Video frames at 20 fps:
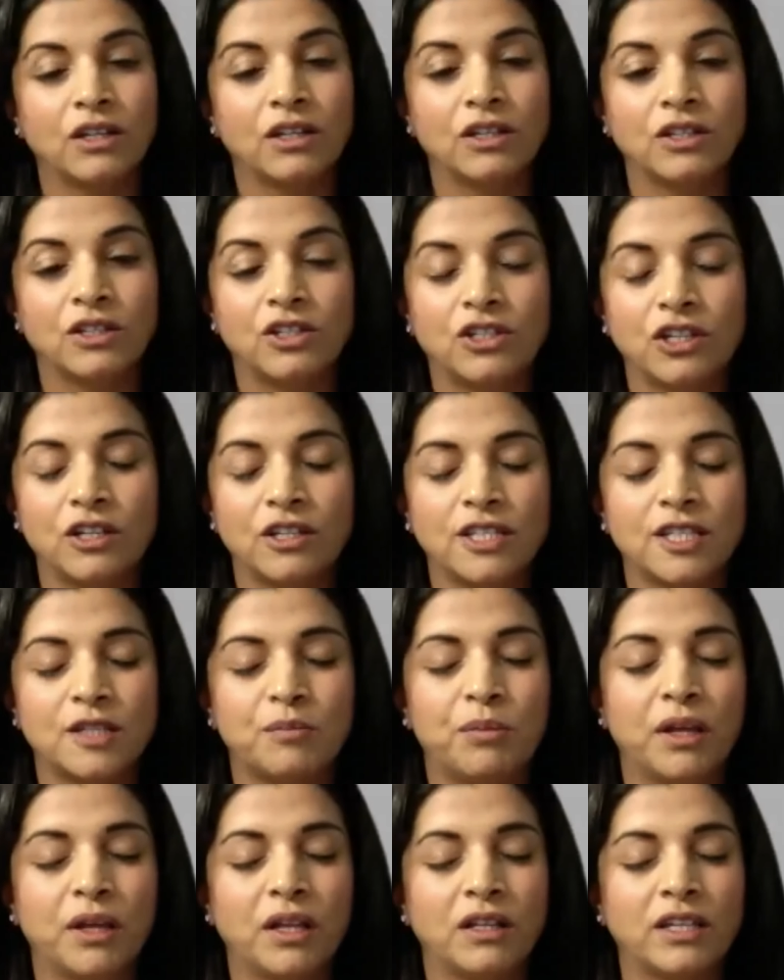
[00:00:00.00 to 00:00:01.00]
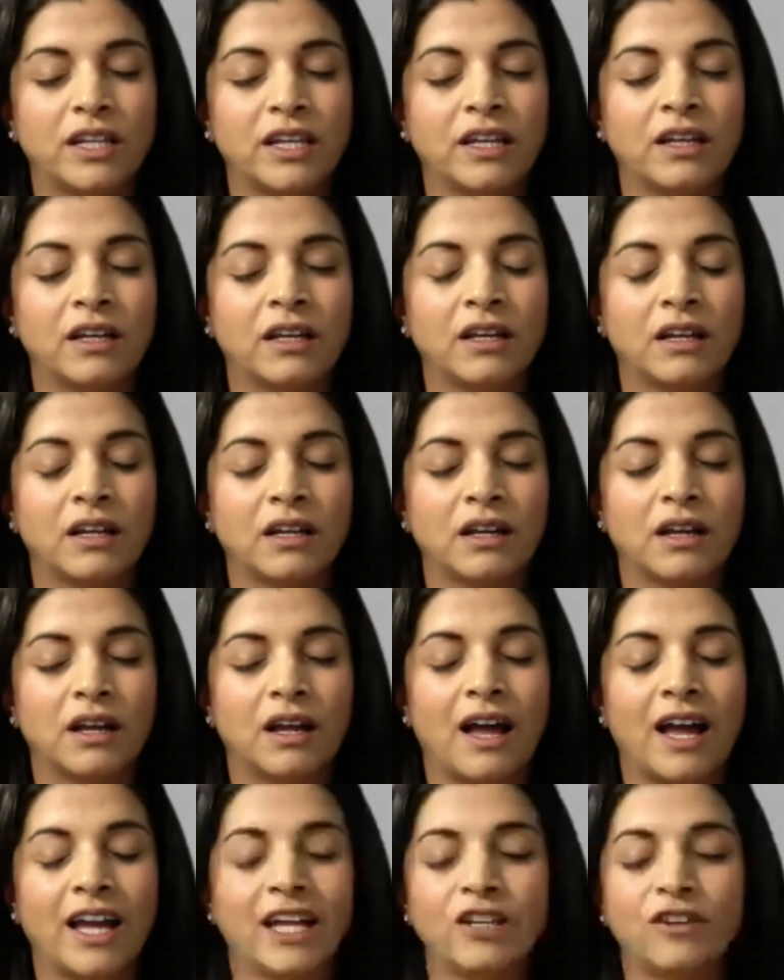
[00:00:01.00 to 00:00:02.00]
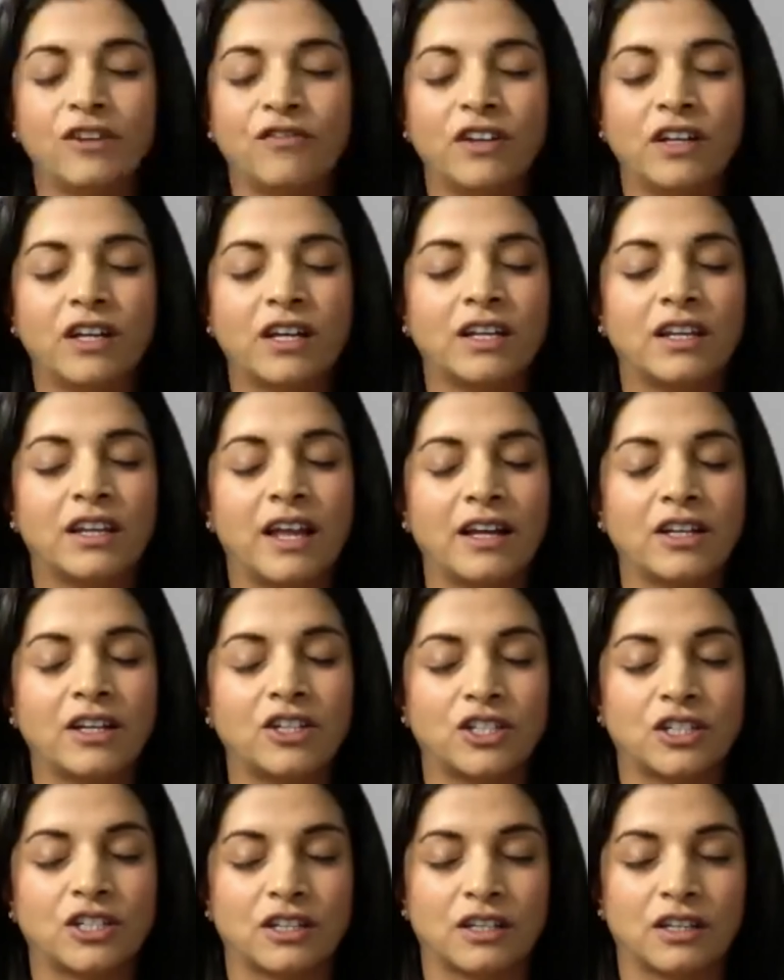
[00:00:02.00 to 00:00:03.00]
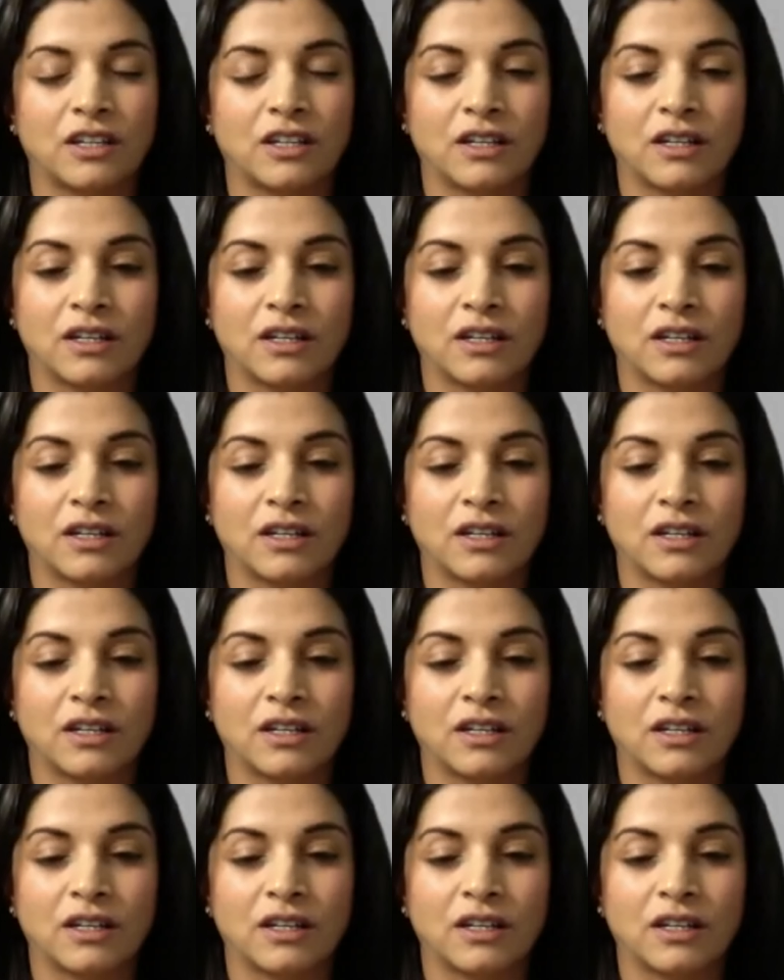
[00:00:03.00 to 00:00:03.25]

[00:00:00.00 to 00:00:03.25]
just building kind of a connection,